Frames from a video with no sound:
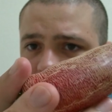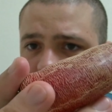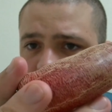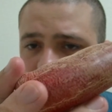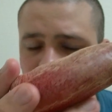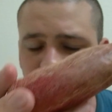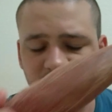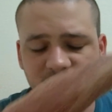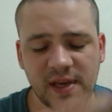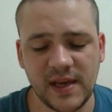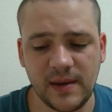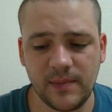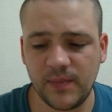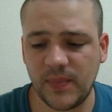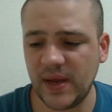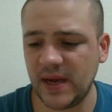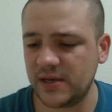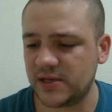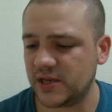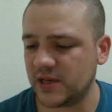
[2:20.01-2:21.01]
I've seen
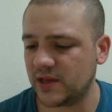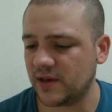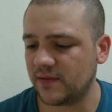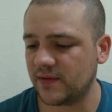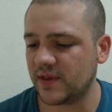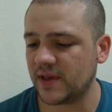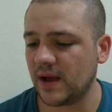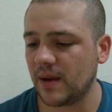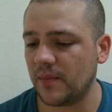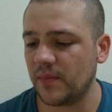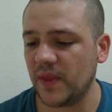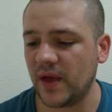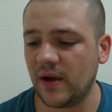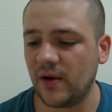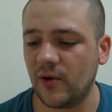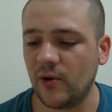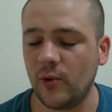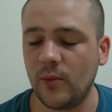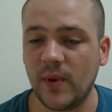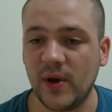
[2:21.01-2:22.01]
pictures of some that
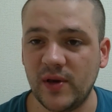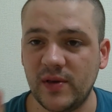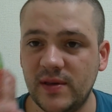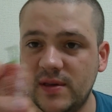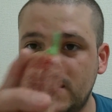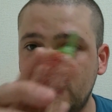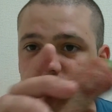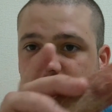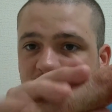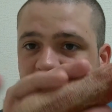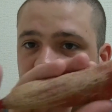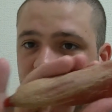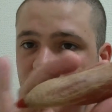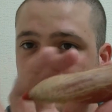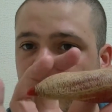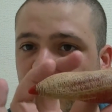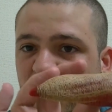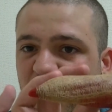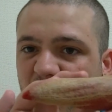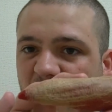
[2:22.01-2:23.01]
are almost just
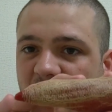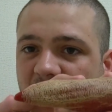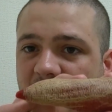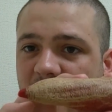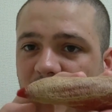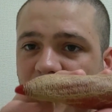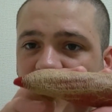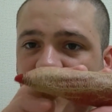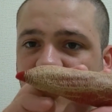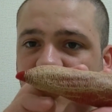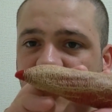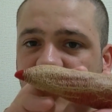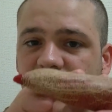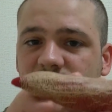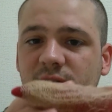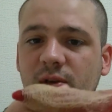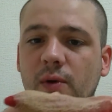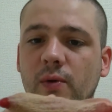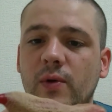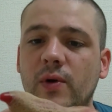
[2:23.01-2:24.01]
brown. They're
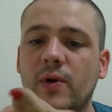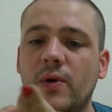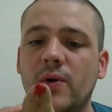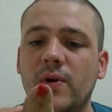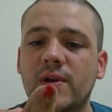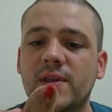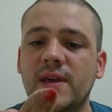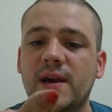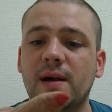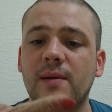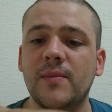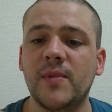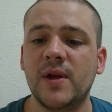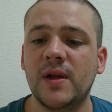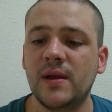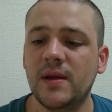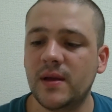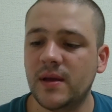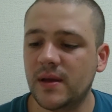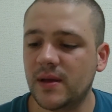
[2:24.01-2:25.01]
so corked up.
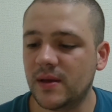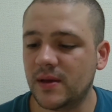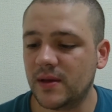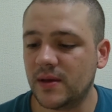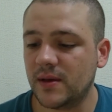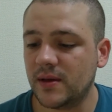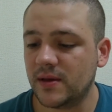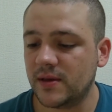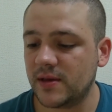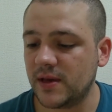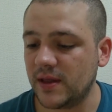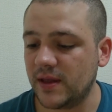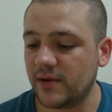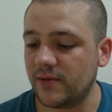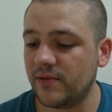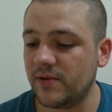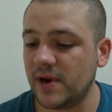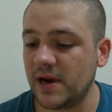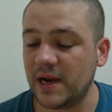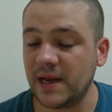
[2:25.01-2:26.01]
So they're
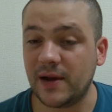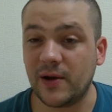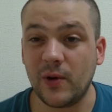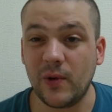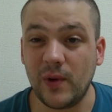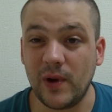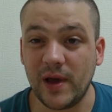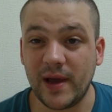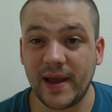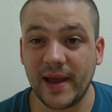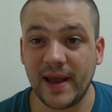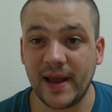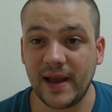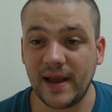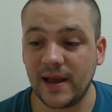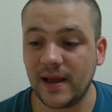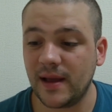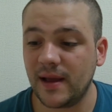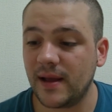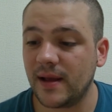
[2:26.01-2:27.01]
really cool
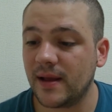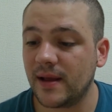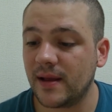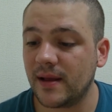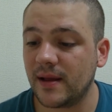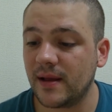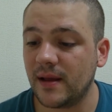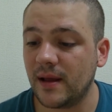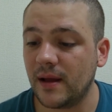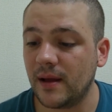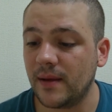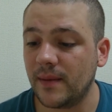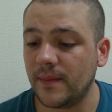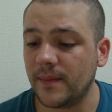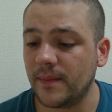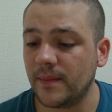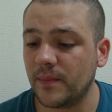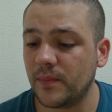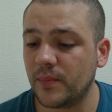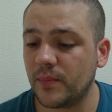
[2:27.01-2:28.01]
looking
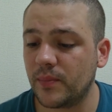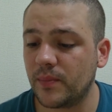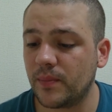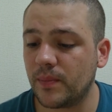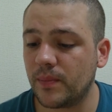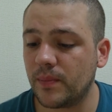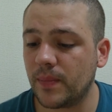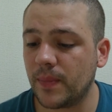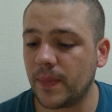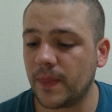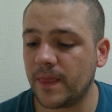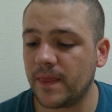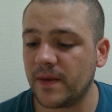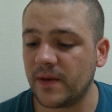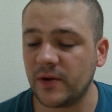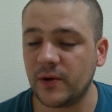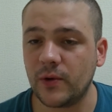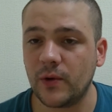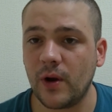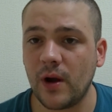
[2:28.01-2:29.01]
to
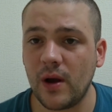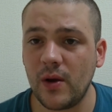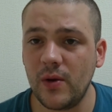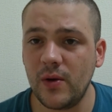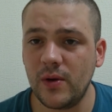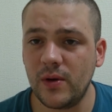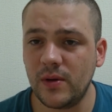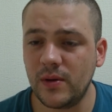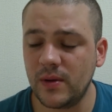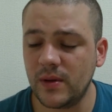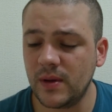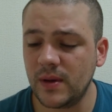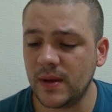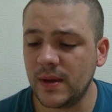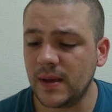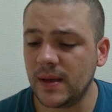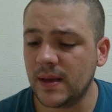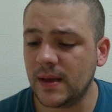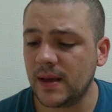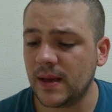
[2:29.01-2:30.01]
grow,
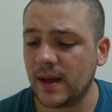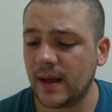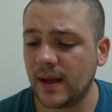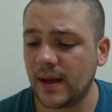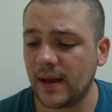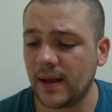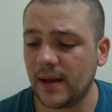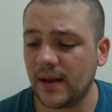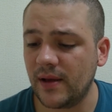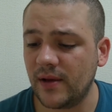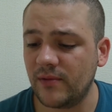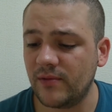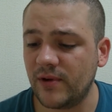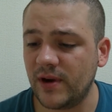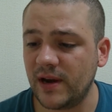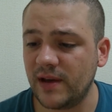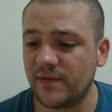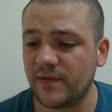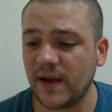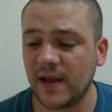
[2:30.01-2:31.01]

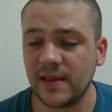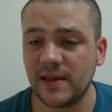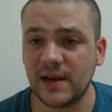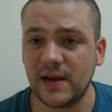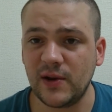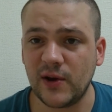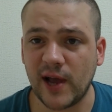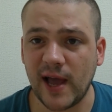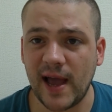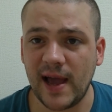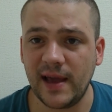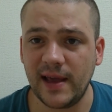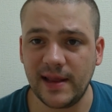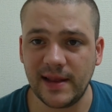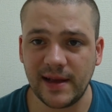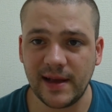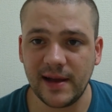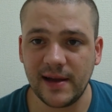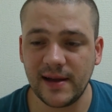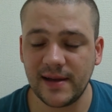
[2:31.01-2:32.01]
really fun to look at in
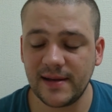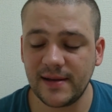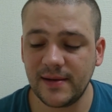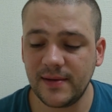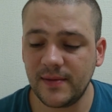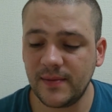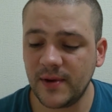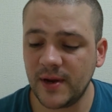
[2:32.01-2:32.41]
the garden.